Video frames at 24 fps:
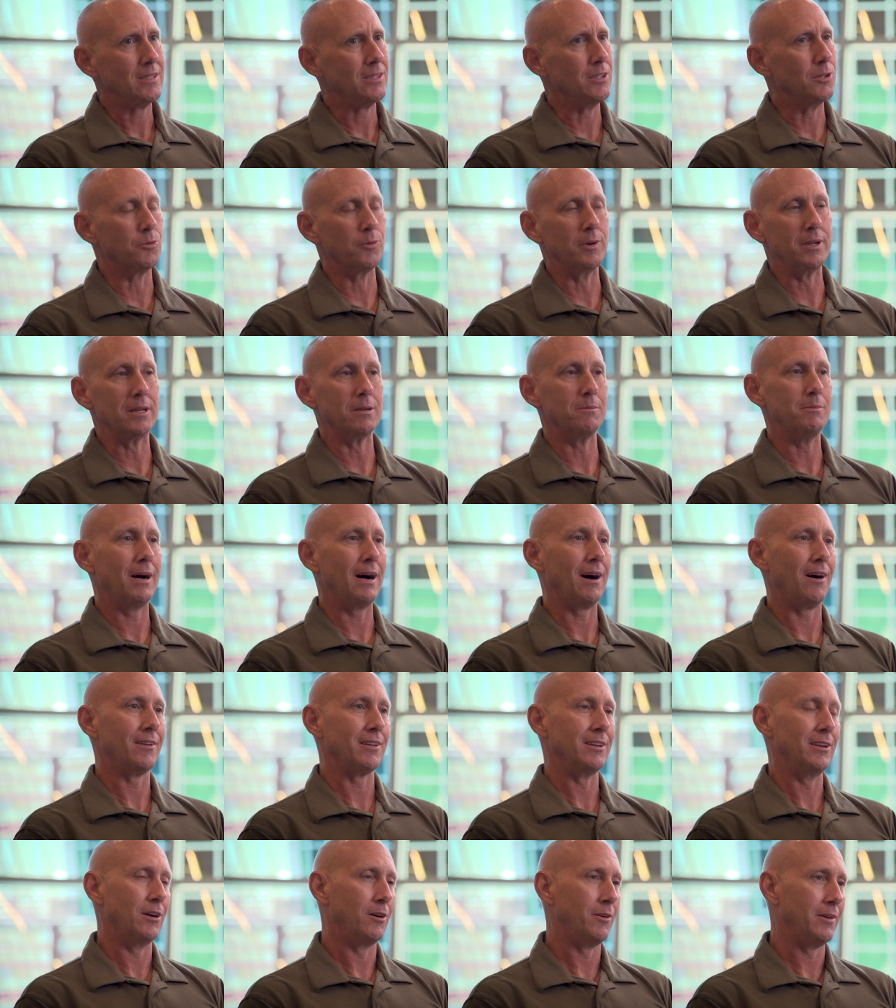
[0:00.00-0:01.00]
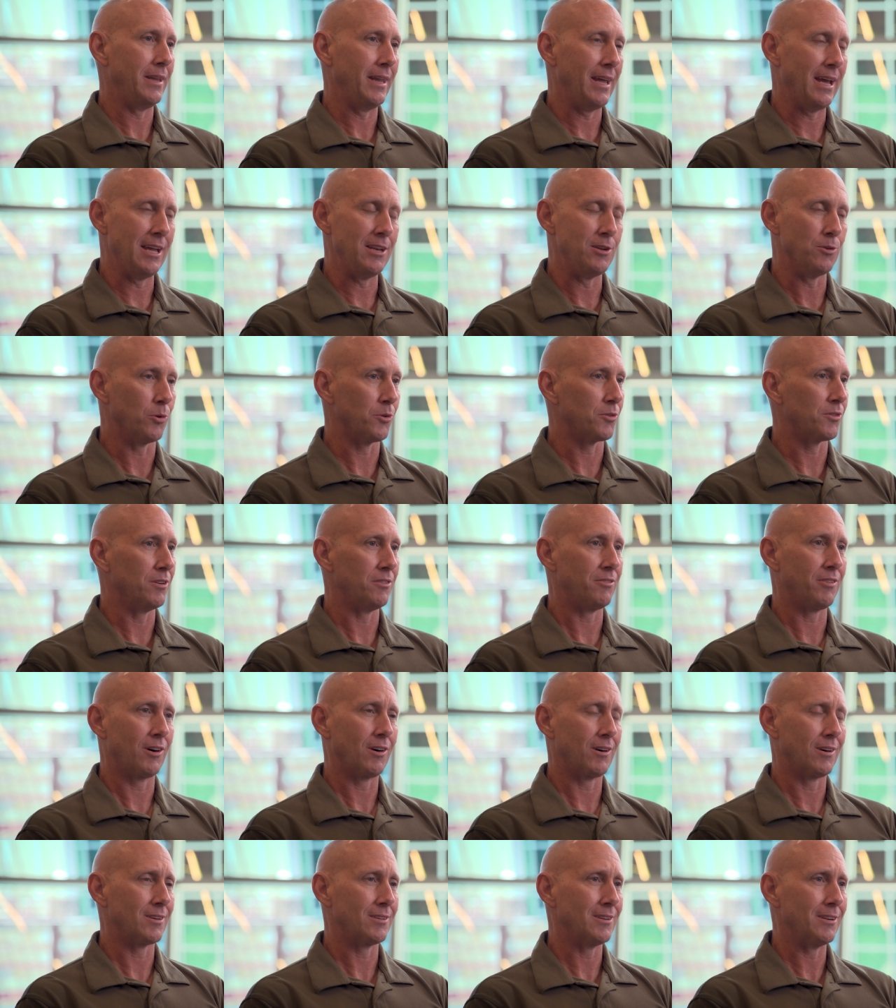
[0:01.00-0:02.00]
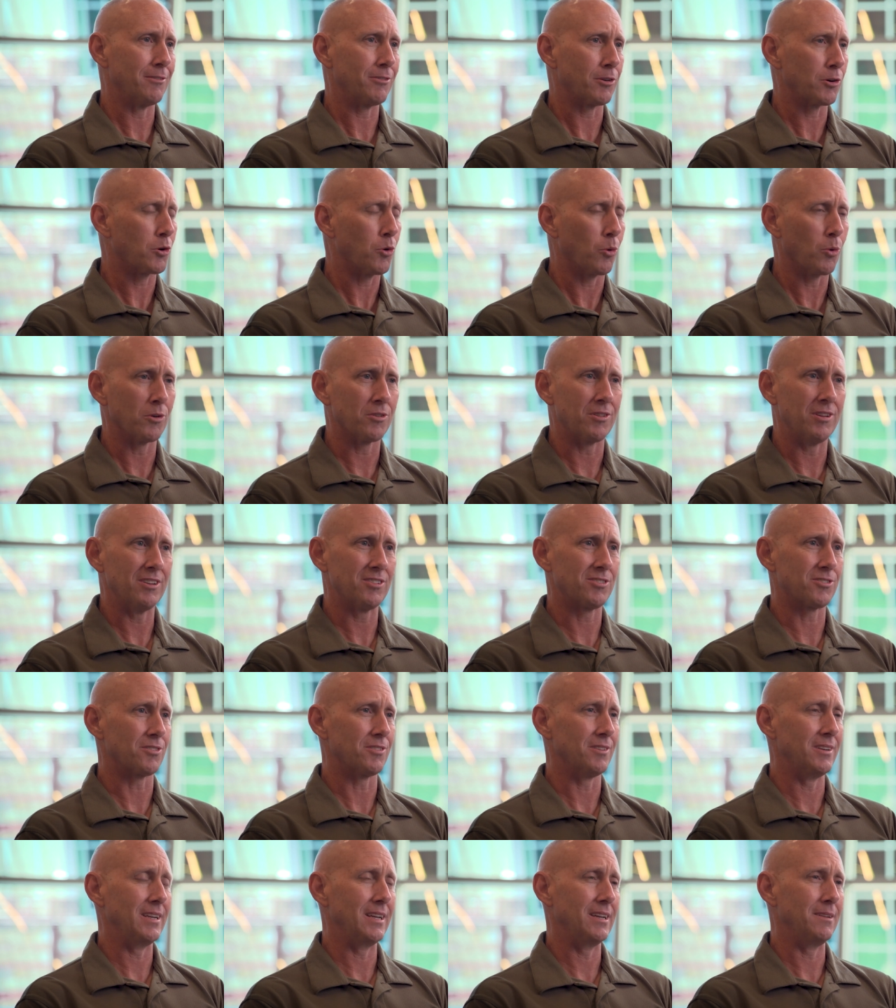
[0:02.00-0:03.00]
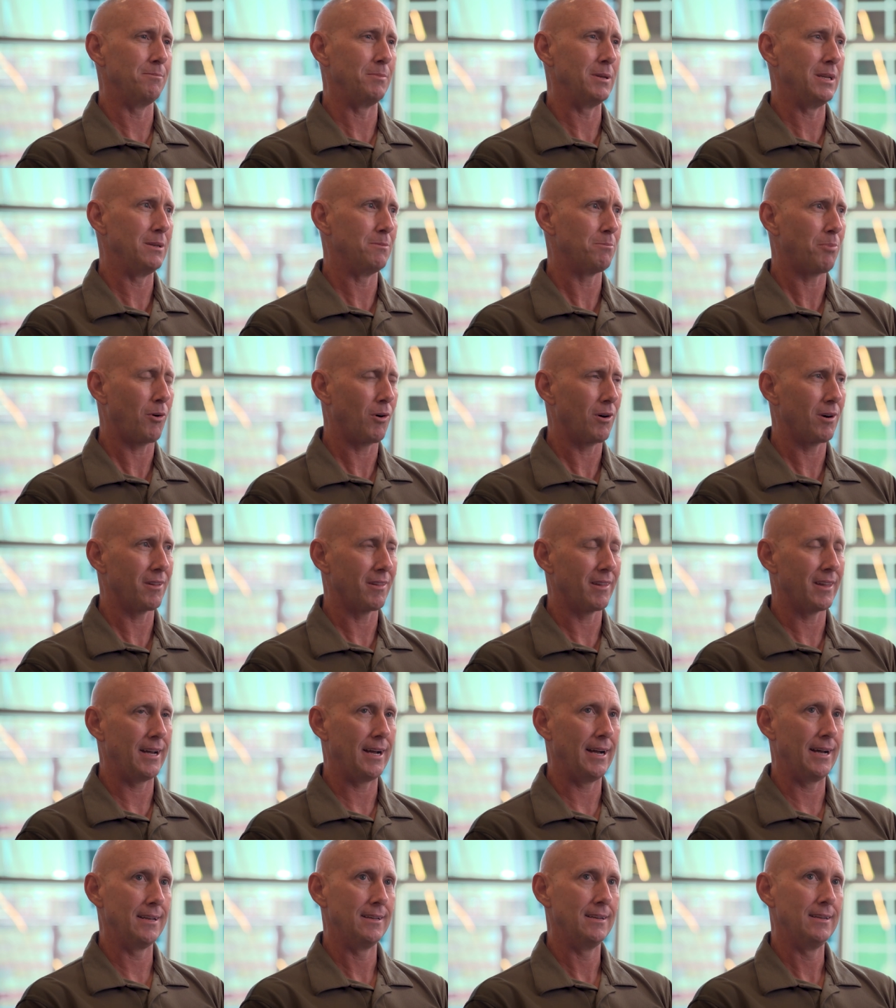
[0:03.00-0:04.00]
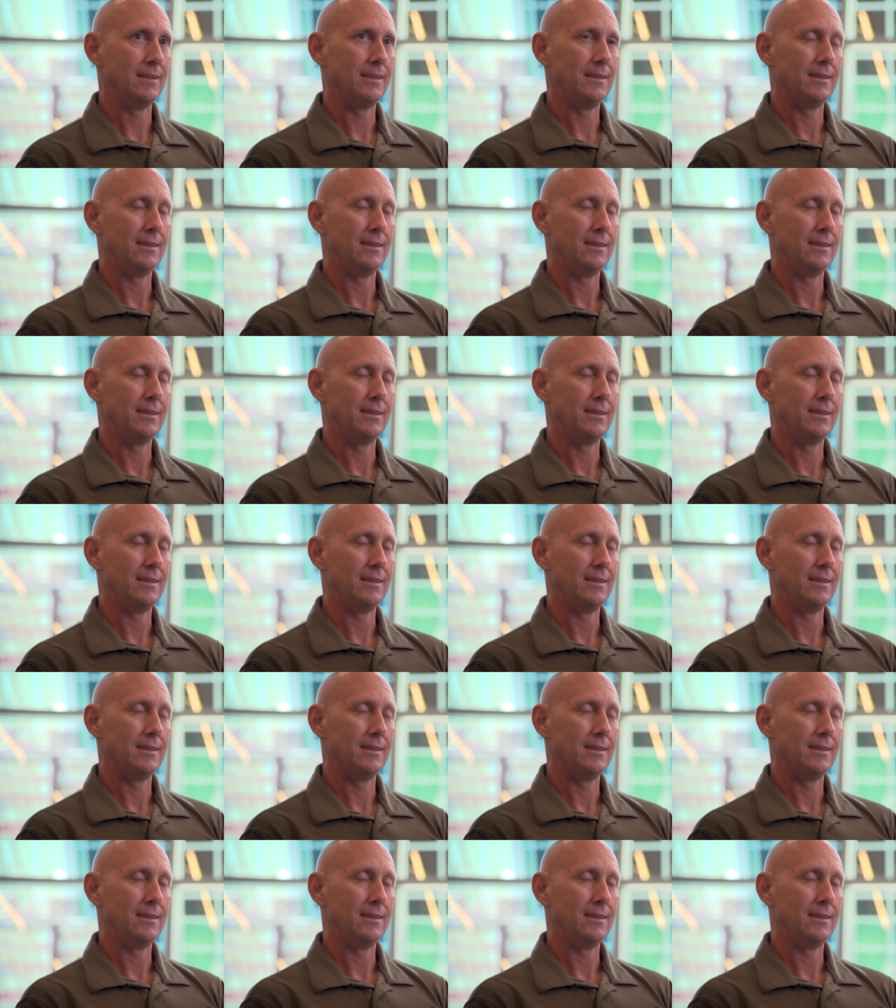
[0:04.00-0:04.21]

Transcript: you read about, you know, in the annuals of our Corps' history, and being part of that.